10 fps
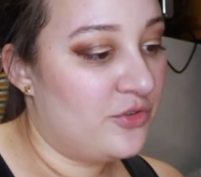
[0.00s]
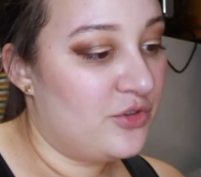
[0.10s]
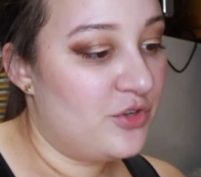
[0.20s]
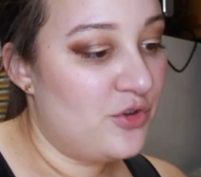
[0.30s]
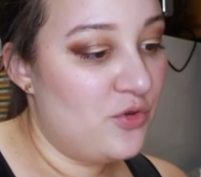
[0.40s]

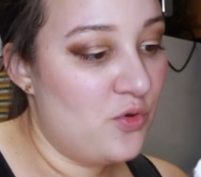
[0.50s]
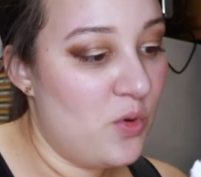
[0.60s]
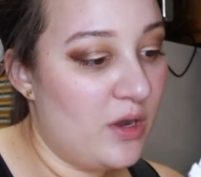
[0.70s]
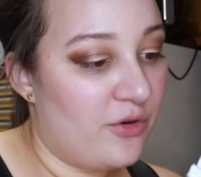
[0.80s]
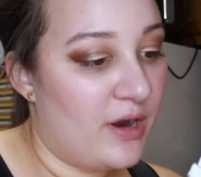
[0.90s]

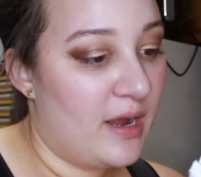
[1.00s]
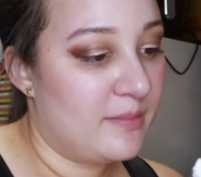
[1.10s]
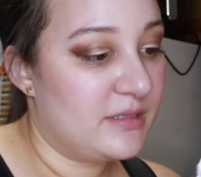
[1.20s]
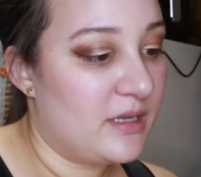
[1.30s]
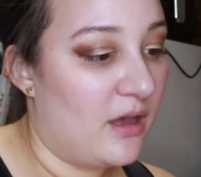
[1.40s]
2
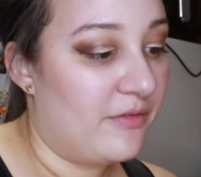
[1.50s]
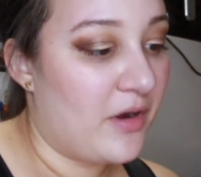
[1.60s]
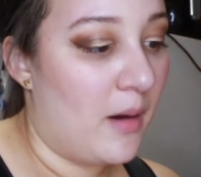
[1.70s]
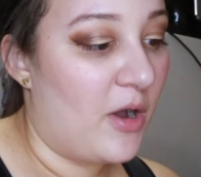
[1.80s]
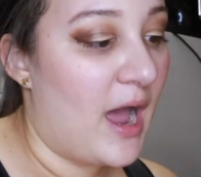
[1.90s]
grams of
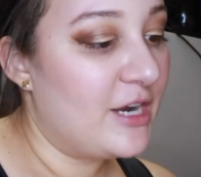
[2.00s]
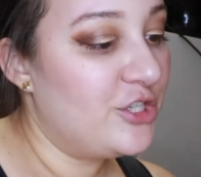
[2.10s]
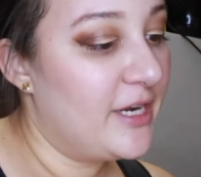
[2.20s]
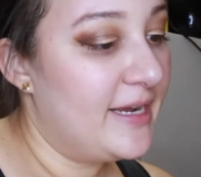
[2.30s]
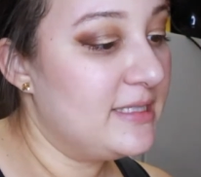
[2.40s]

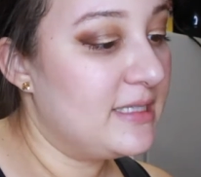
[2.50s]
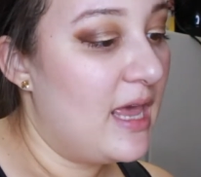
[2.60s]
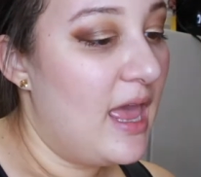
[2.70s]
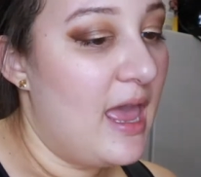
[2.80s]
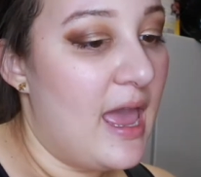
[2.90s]
carbohydrates,
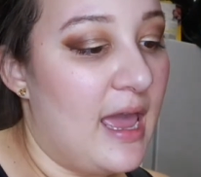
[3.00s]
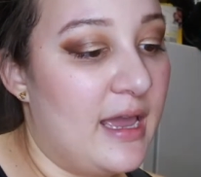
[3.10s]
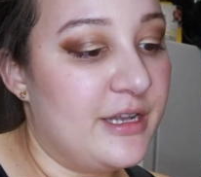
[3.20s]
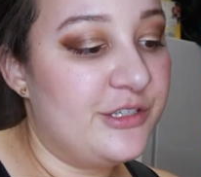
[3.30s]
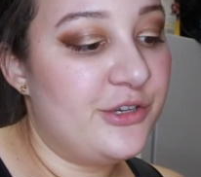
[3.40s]

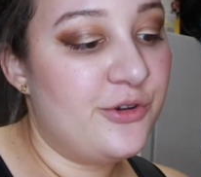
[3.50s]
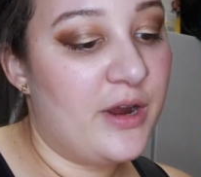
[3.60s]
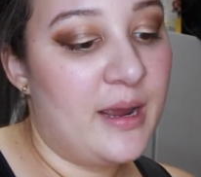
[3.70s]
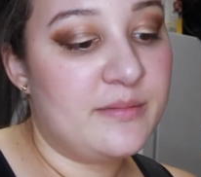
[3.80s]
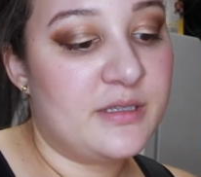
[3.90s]
and 2
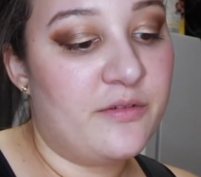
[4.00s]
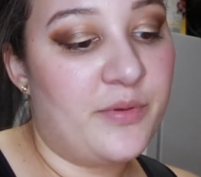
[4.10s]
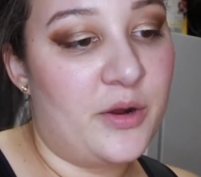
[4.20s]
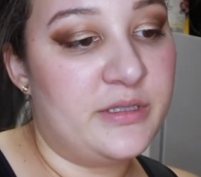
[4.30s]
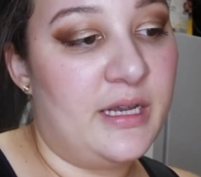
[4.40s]
grams of
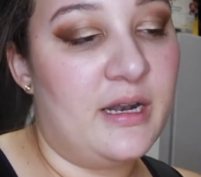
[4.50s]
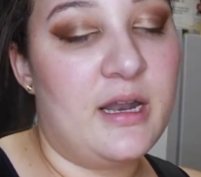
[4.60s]
protein.